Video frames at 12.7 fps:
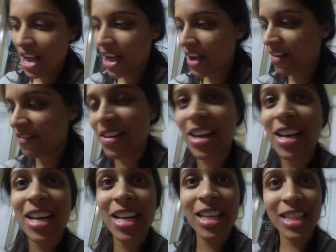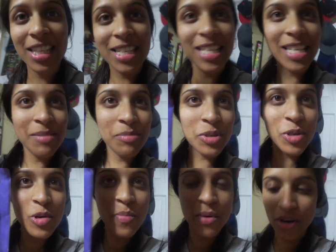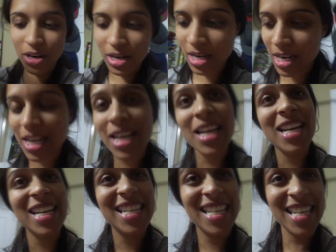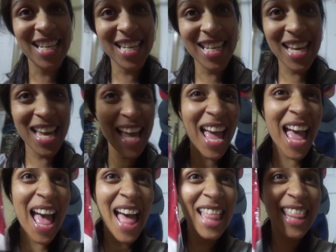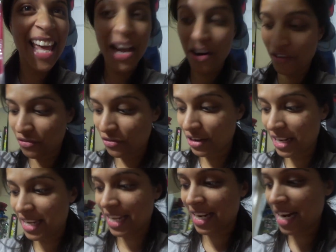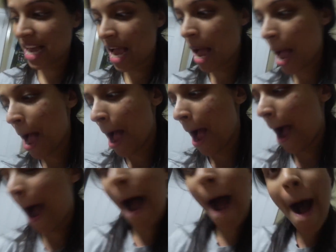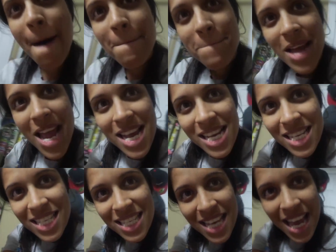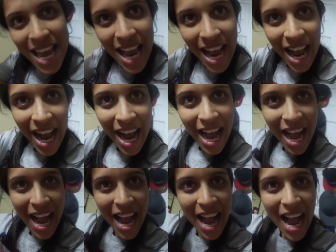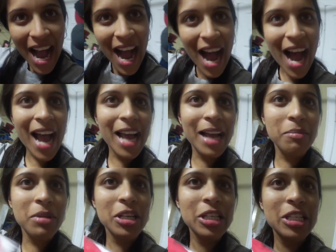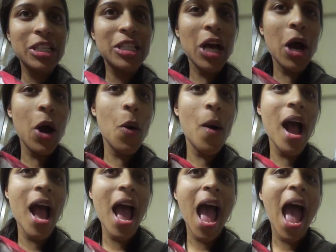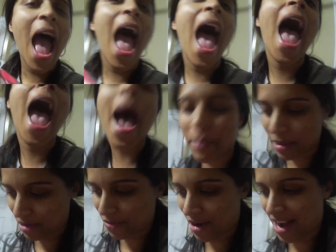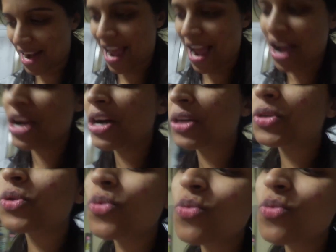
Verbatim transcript: of the Team Super tee. And they are freaking amazing. I am so happy right now to